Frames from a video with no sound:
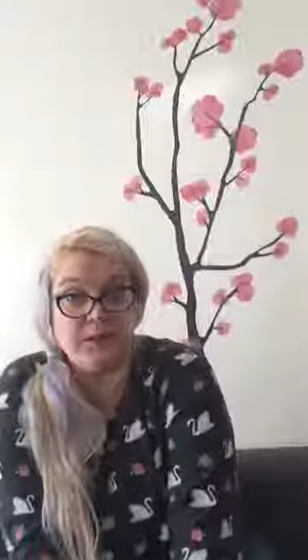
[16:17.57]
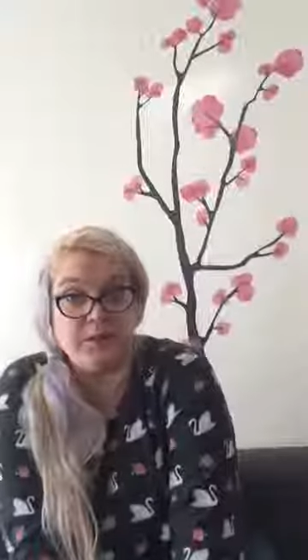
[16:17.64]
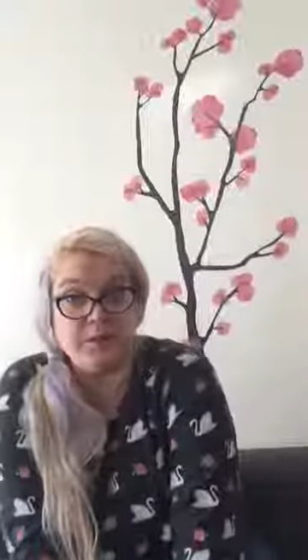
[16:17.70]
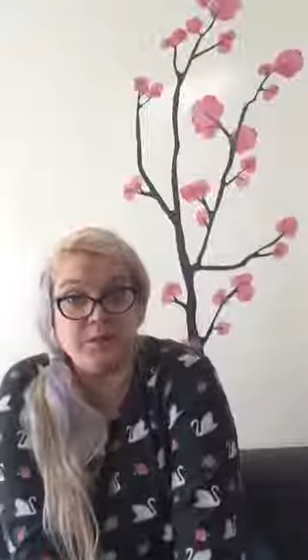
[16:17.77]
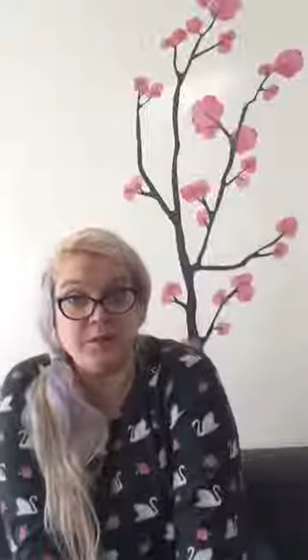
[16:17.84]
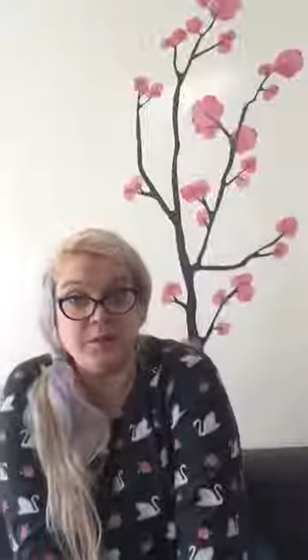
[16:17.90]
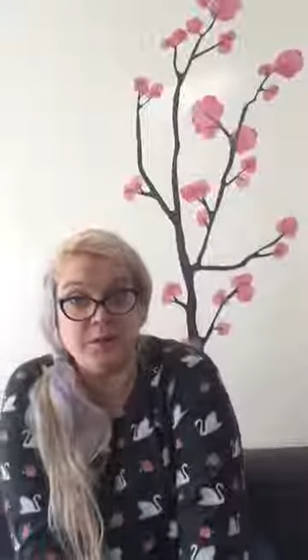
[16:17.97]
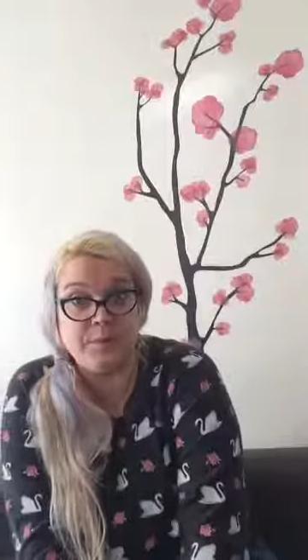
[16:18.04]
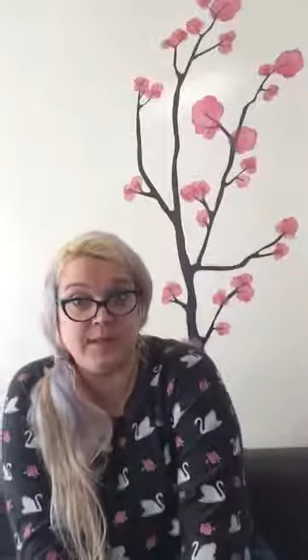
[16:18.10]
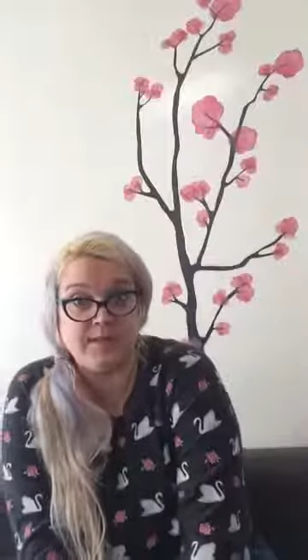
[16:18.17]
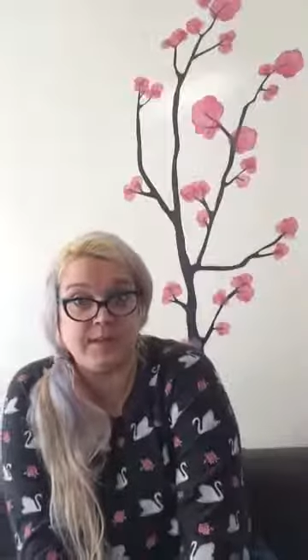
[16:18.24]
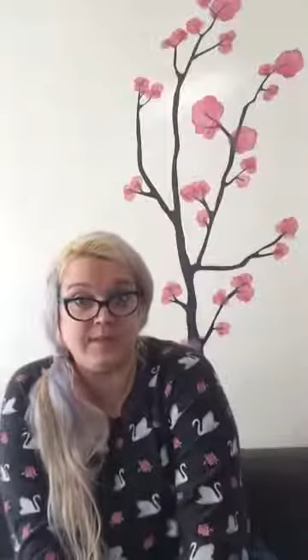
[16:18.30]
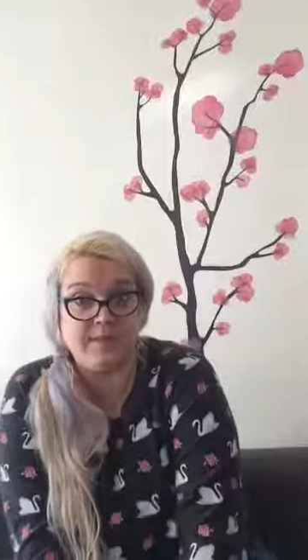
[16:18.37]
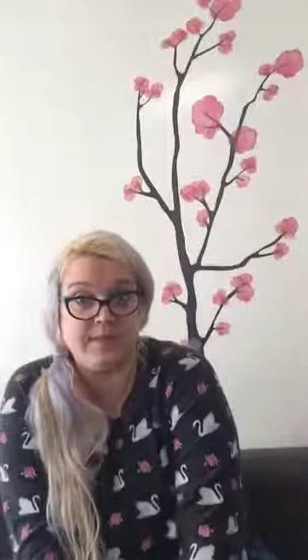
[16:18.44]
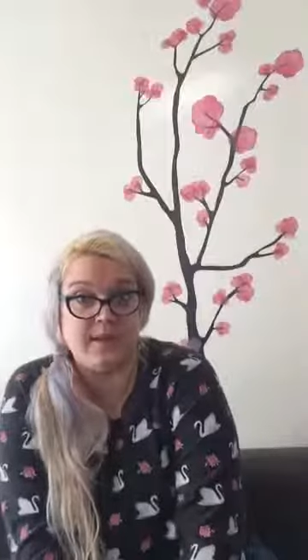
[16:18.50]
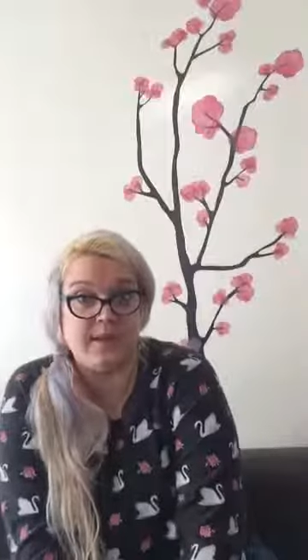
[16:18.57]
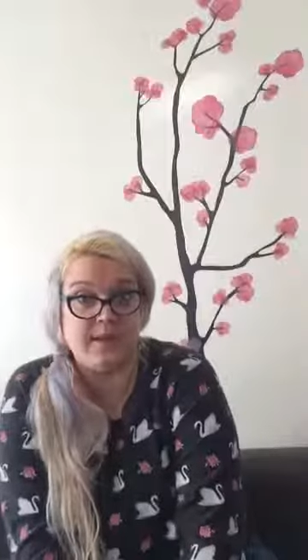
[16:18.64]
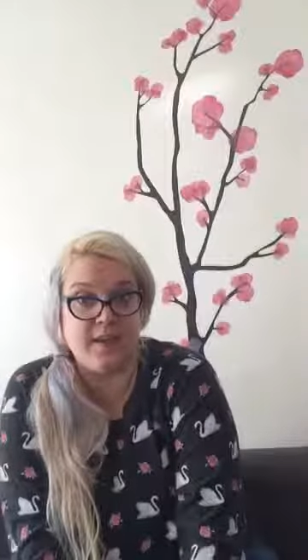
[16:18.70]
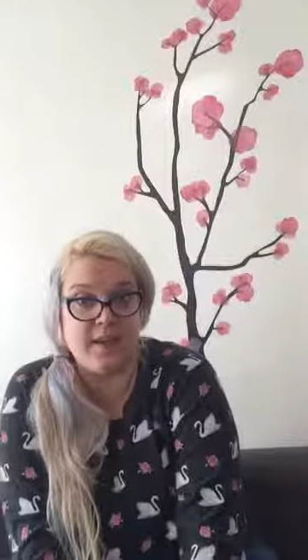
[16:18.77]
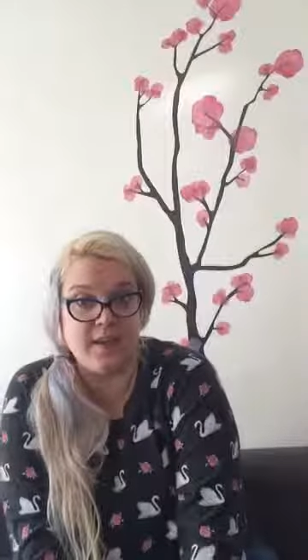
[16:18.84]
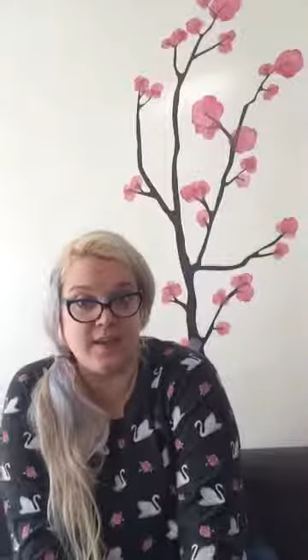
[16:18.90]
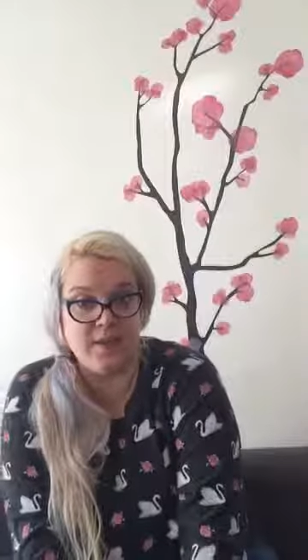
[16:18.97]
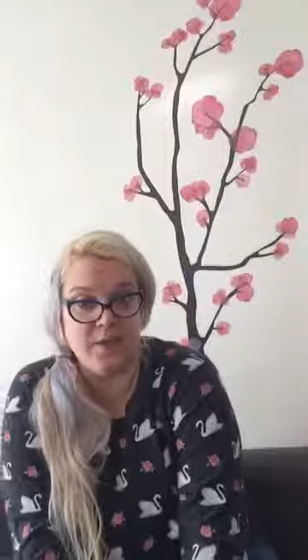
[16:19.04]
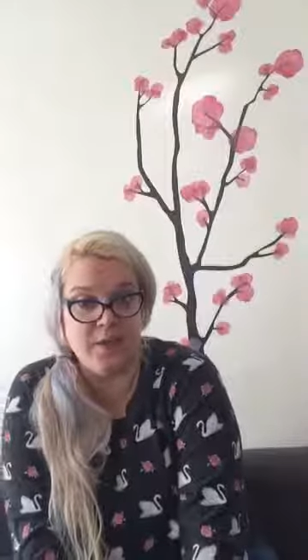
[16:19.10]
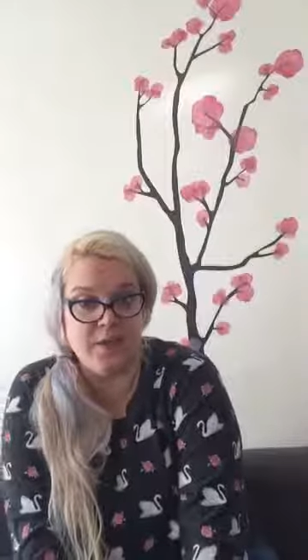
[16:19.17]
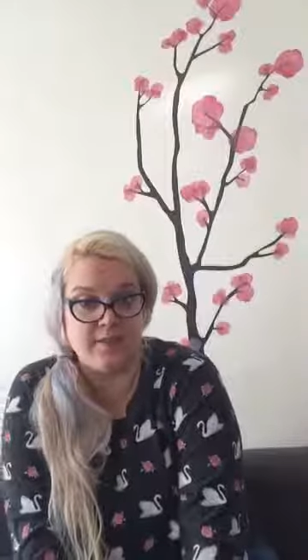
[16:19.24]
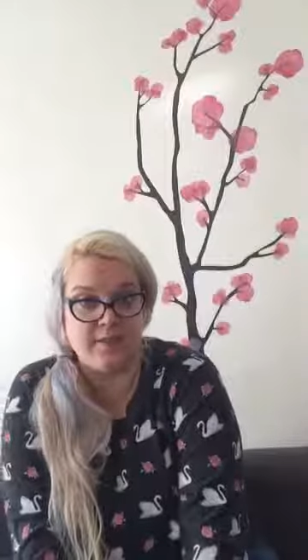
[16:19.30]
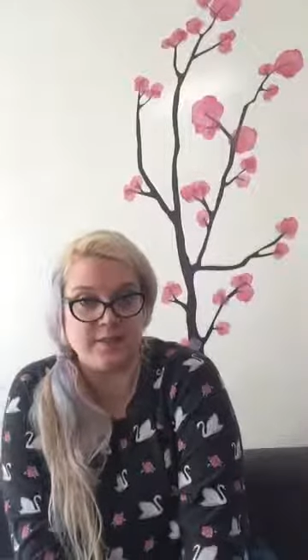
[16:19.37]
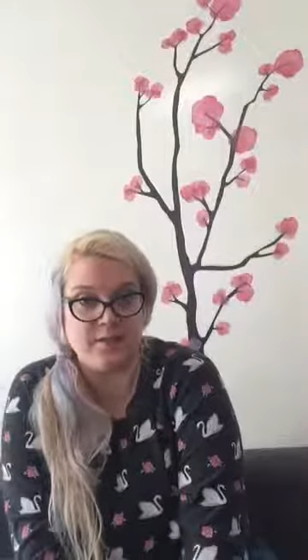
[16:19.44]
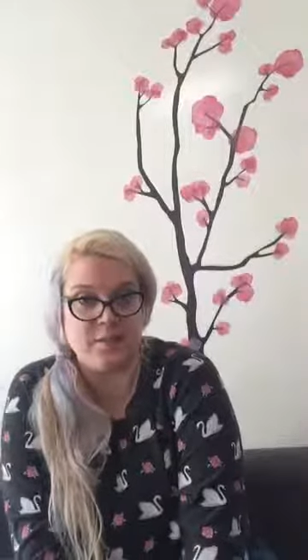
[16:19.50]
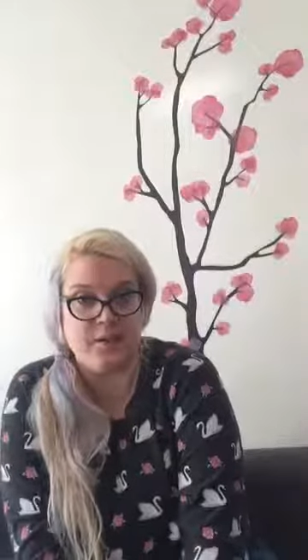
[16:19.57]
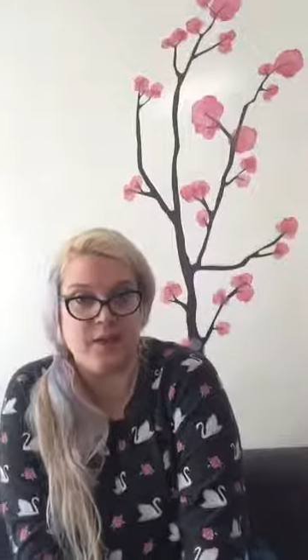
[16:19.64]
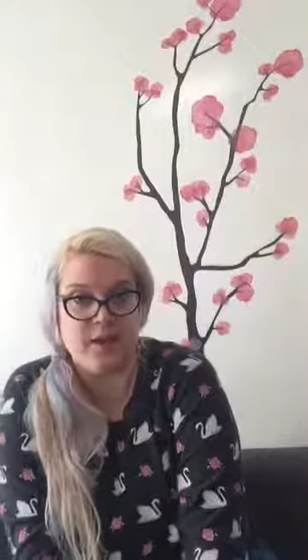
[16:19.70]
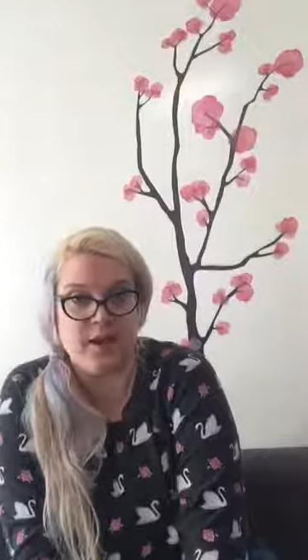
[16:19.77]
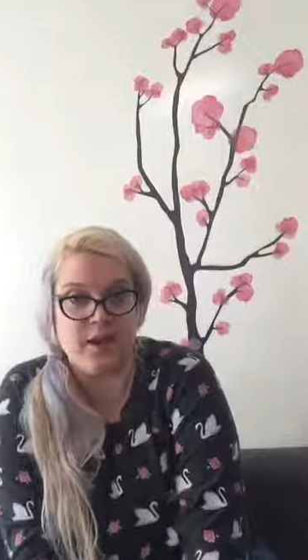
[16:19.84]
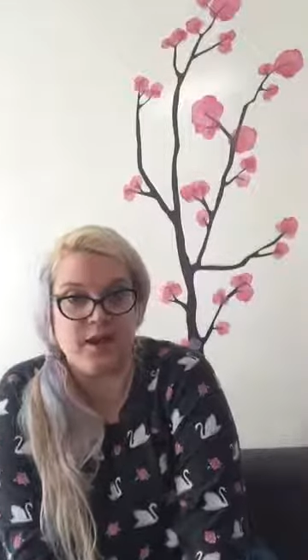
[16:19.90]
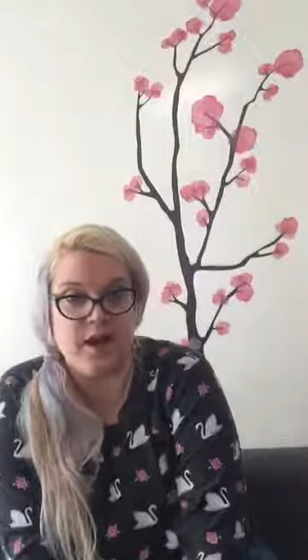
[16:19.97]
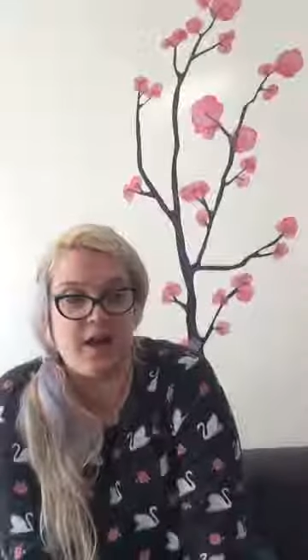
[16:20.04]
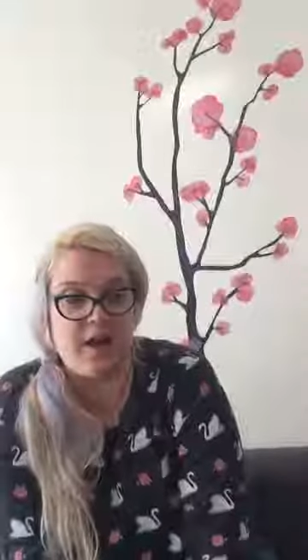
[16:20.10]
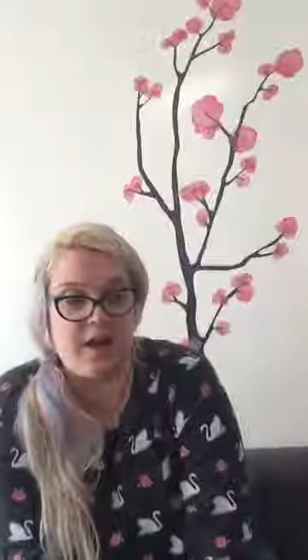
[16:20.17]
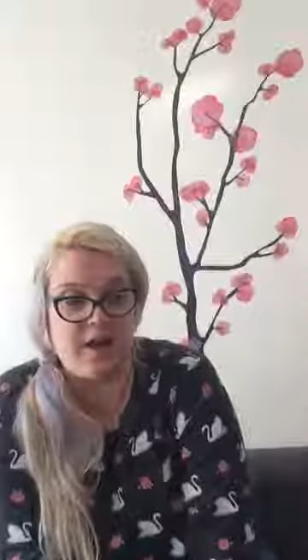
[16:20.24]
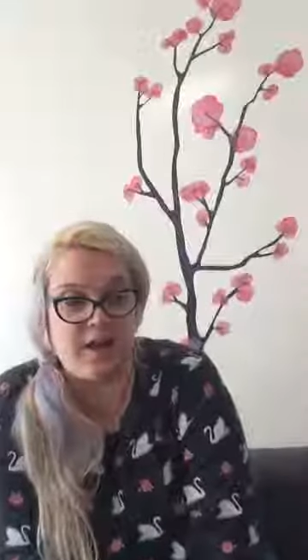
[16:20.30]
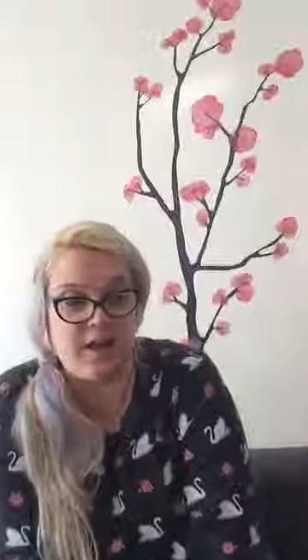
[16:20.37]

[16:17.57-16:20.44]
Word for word: They're based out of San Diego, and this morning uh,